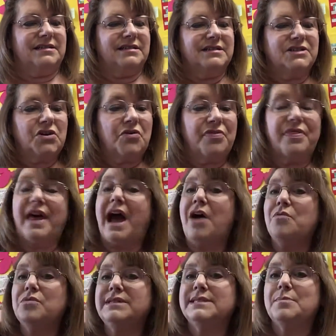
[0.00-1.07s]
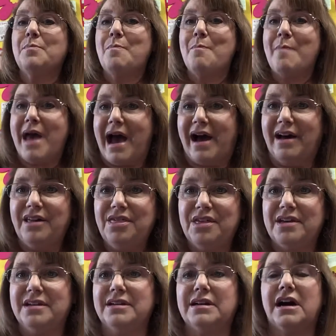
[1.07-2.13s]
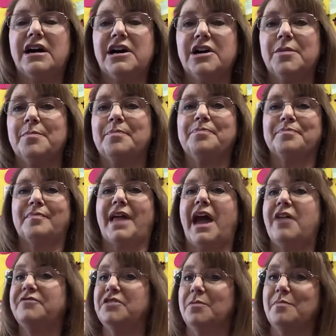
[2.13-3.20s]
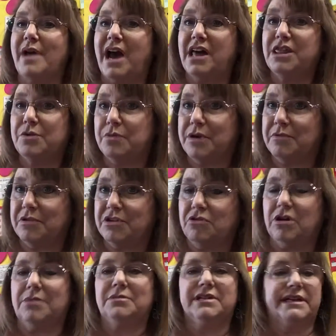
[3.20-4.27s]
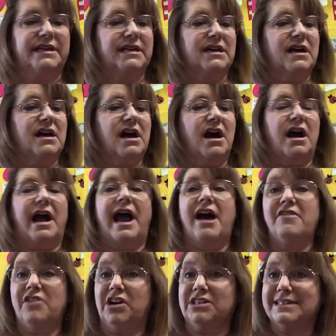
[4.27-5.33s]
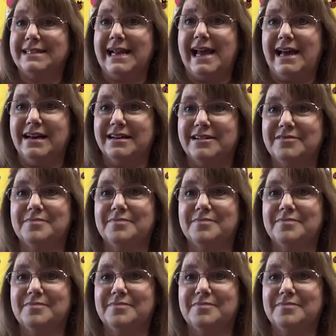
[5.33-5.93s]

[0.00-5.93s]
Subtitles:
so that was math. After math, we would normally have our snack,